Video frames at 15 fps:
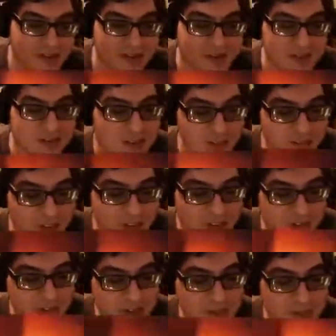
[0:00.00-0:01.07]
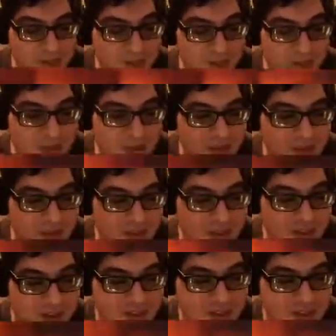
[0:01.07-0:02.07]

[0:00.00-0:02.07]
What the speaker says: Could you talk faster? Because I'm literally on foot.